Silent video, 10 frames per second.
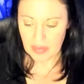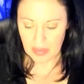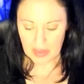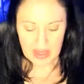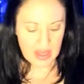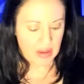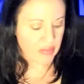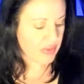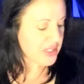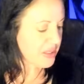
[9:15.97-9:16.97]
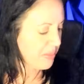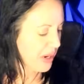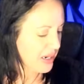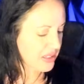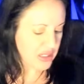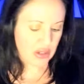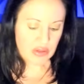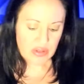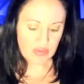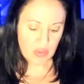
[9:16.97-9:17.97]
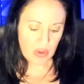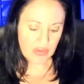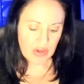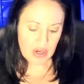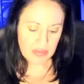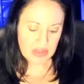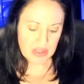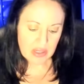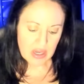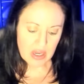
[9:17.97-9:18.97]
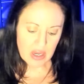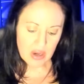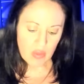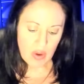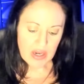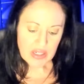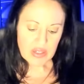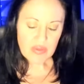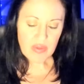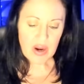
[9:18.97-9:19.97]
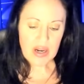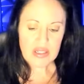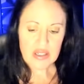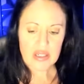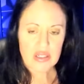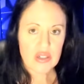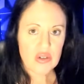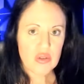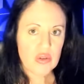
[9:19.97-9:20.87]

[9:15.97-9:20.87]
Okay, recent past here is a Four of Cups. Wanting to find a new